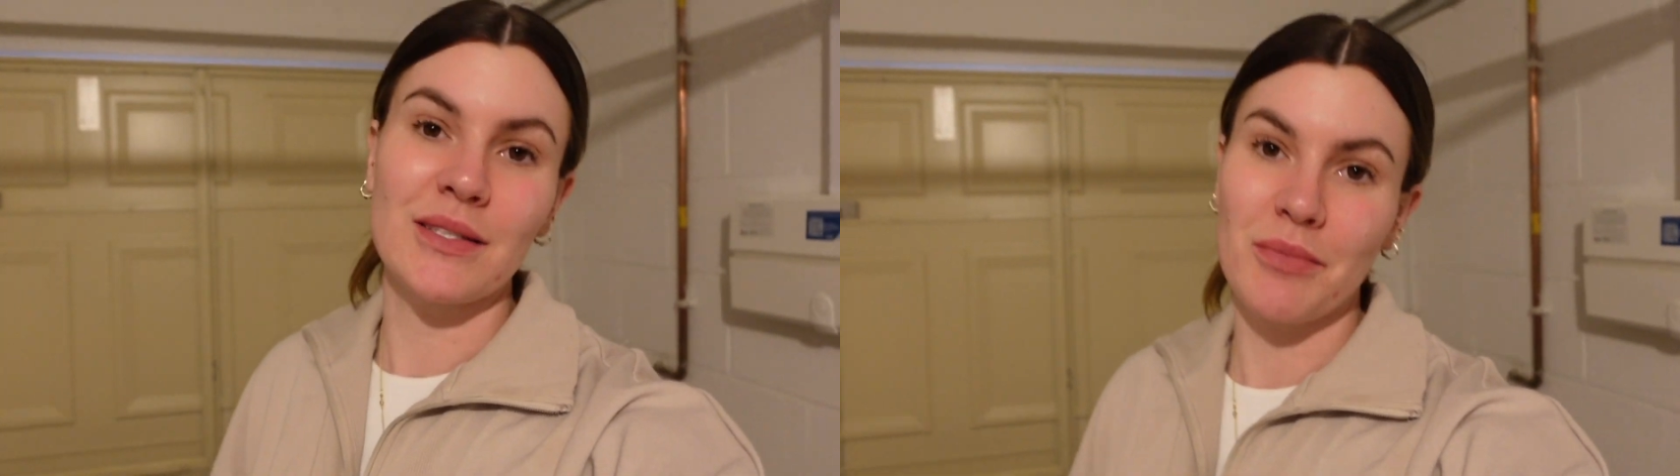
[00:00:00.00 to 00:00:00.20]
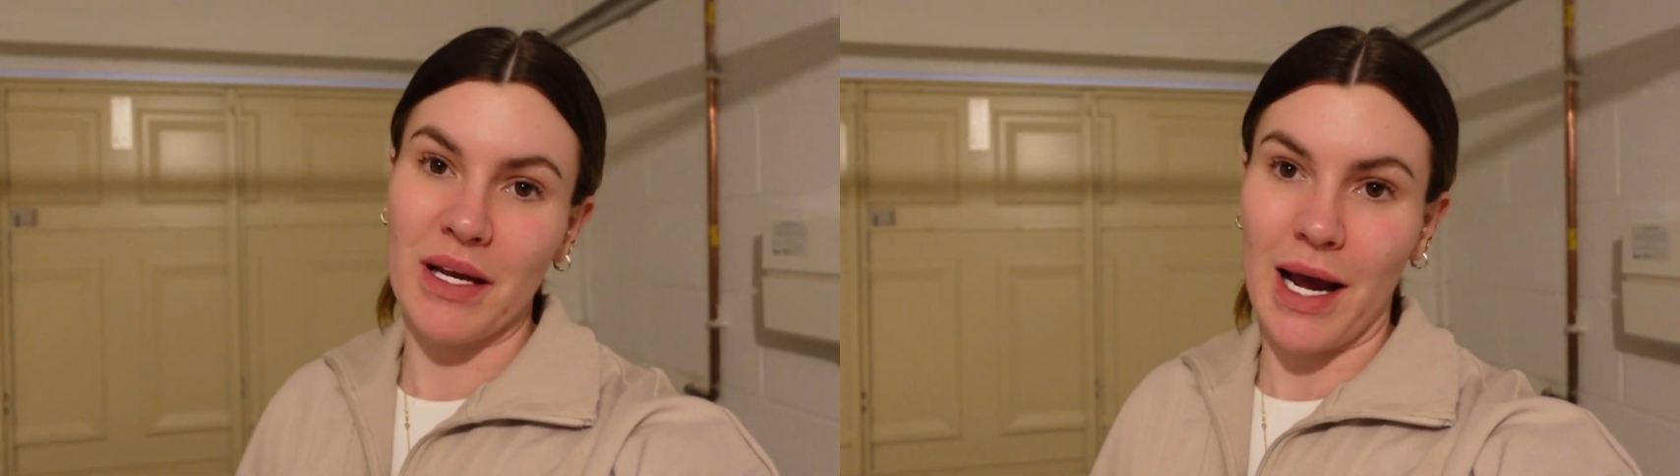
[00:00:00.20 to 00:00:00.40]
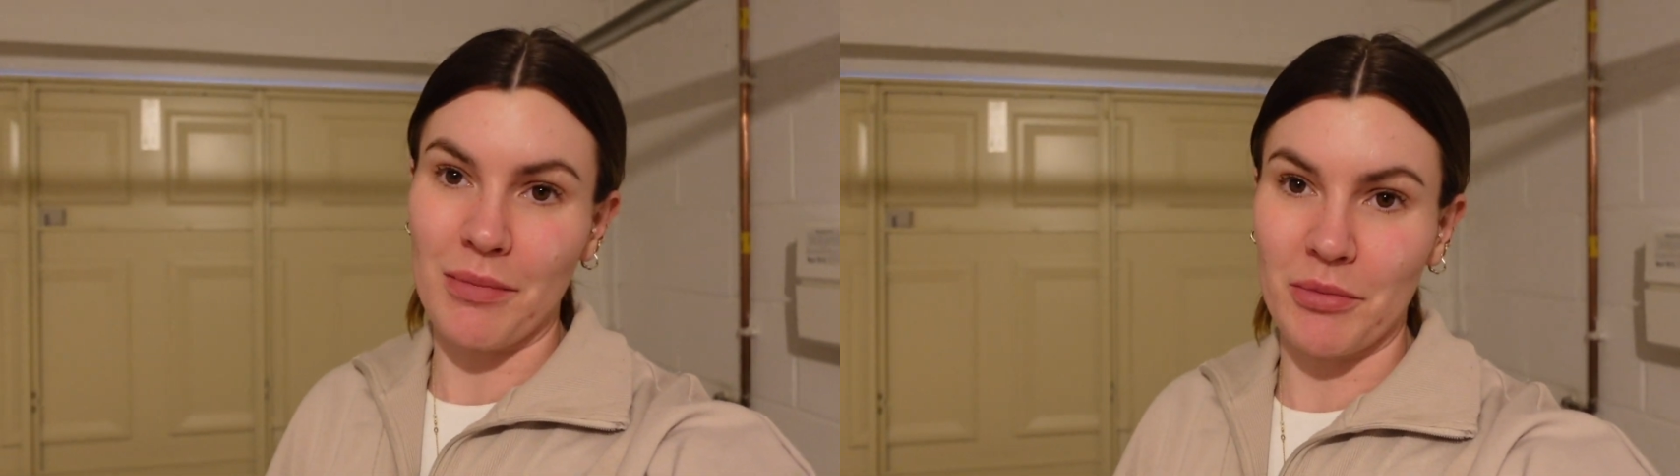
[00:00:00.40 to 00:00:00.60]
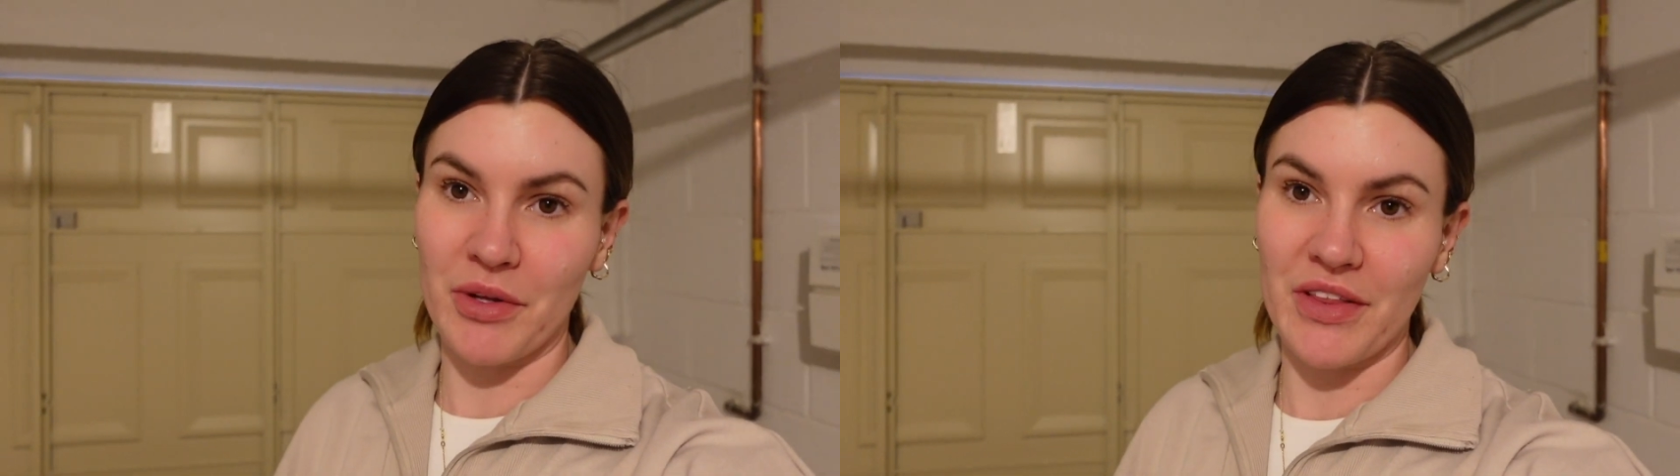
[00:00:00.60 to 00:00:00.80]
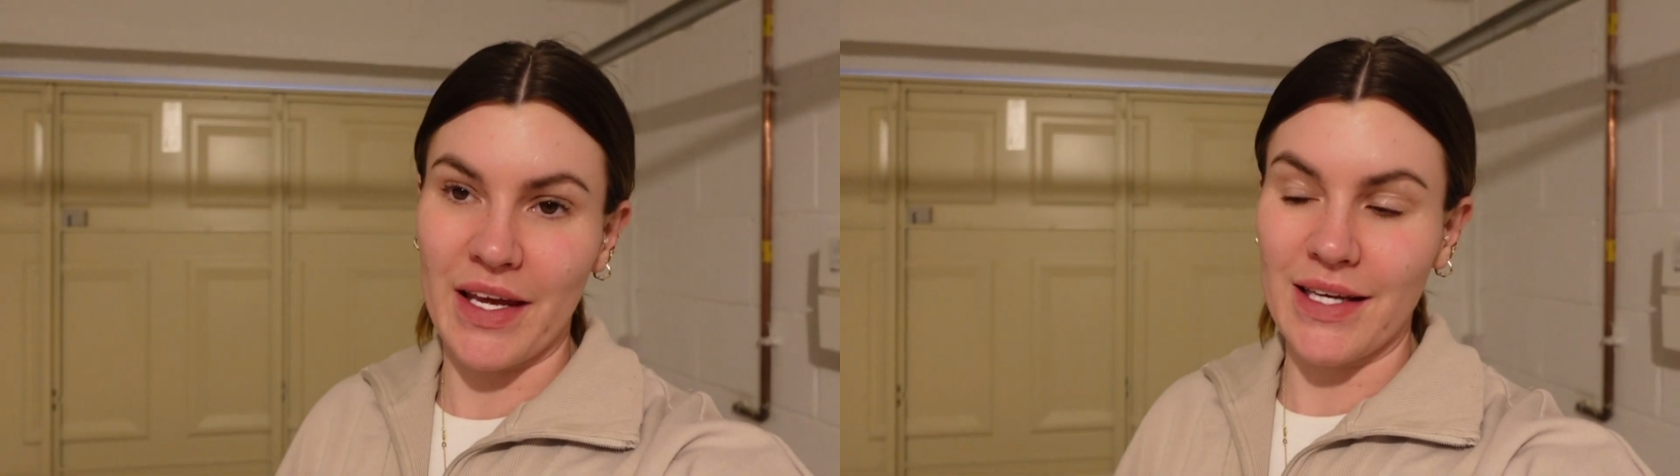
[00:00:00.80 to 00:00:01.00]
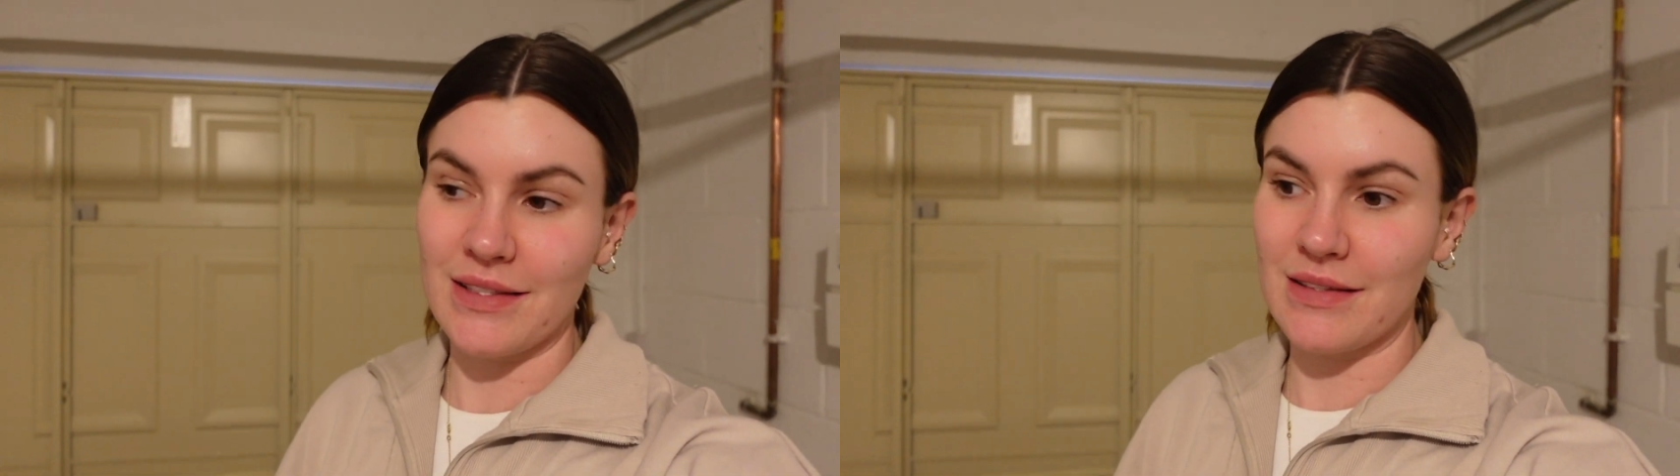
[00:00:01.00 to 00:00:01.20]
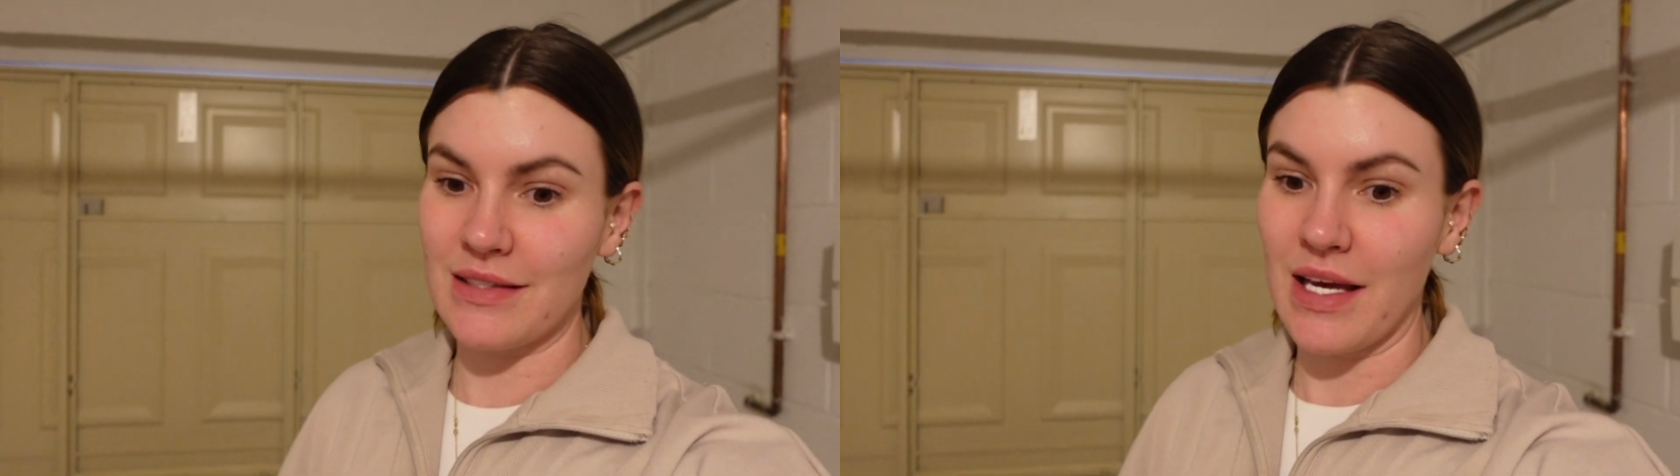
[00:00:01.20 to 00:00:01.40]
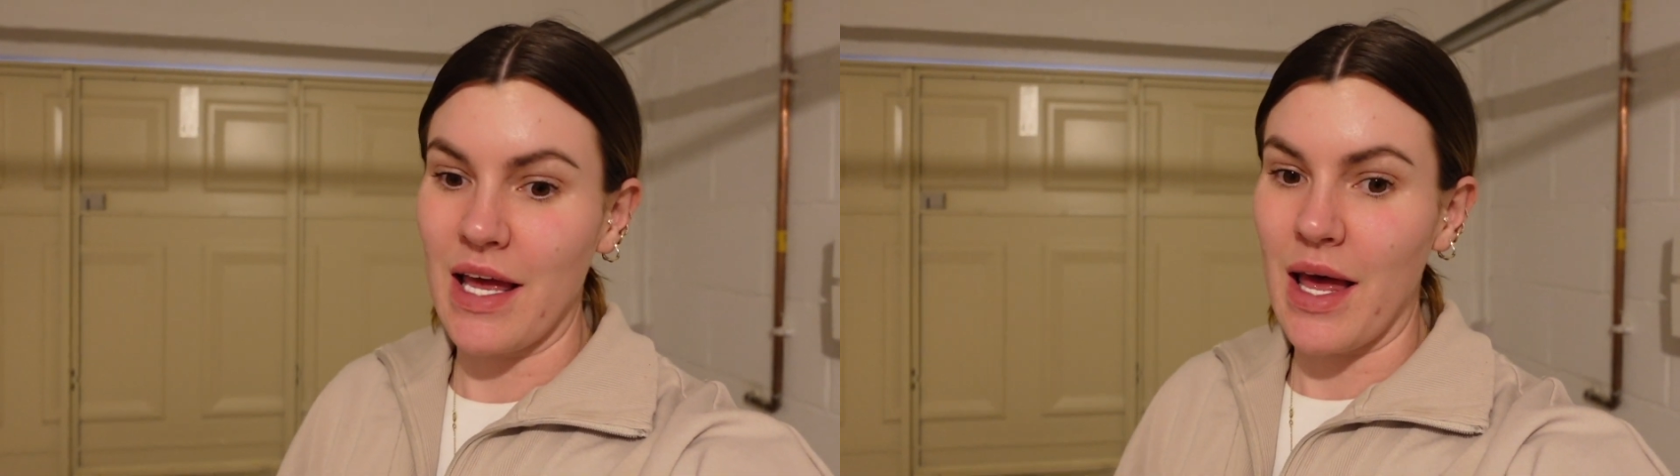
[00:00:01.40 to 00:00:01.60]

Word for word: something happen with this.